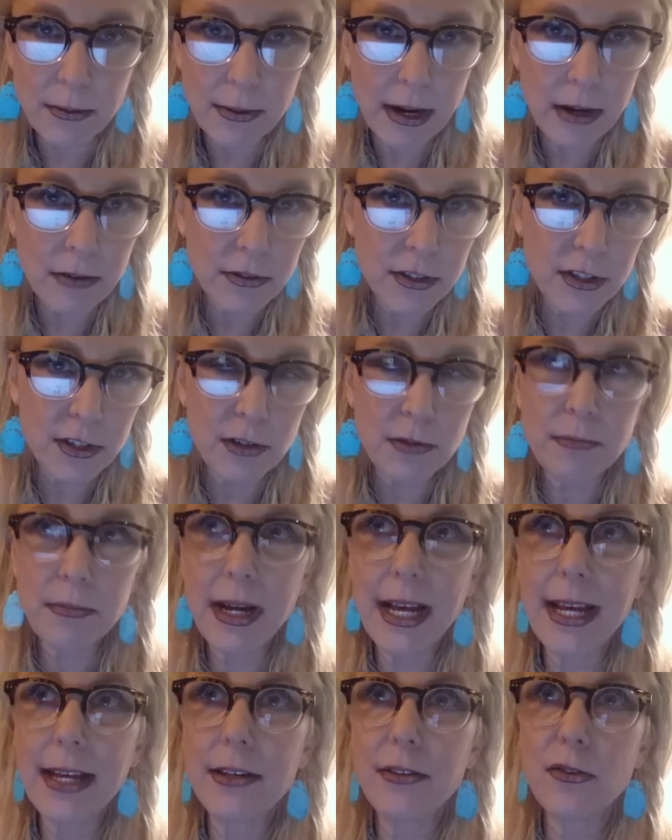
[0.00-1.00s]
around in their
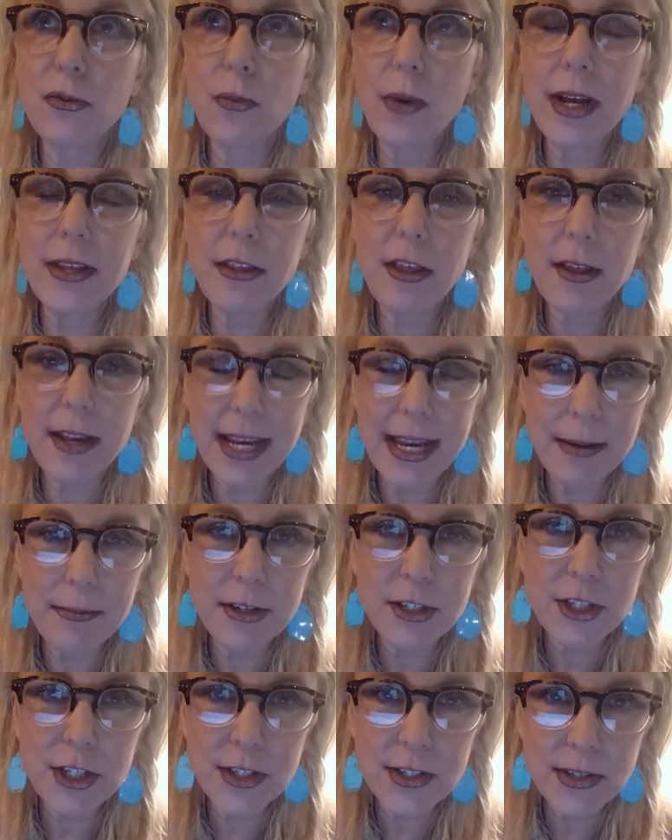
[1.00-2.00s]
mind the way that
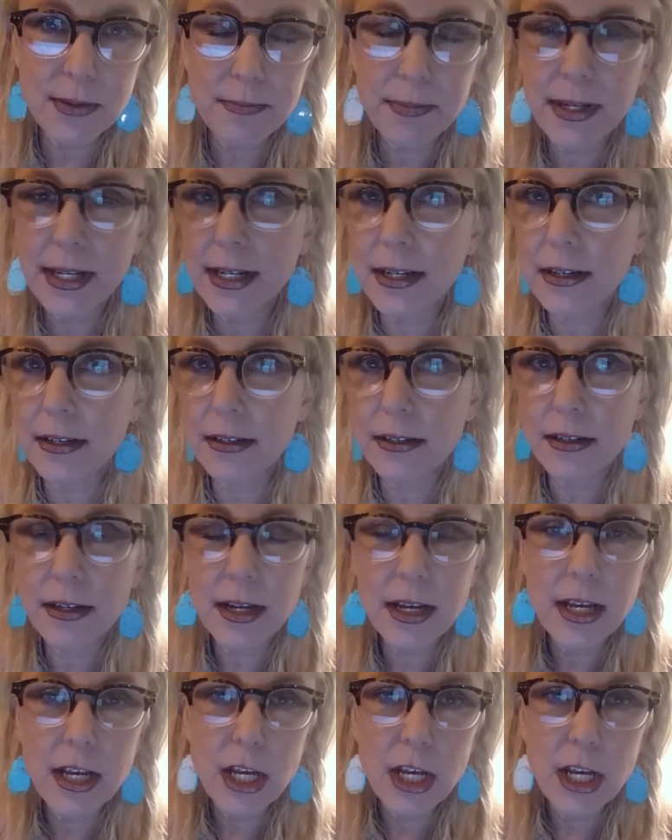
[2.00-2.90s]
images appeared.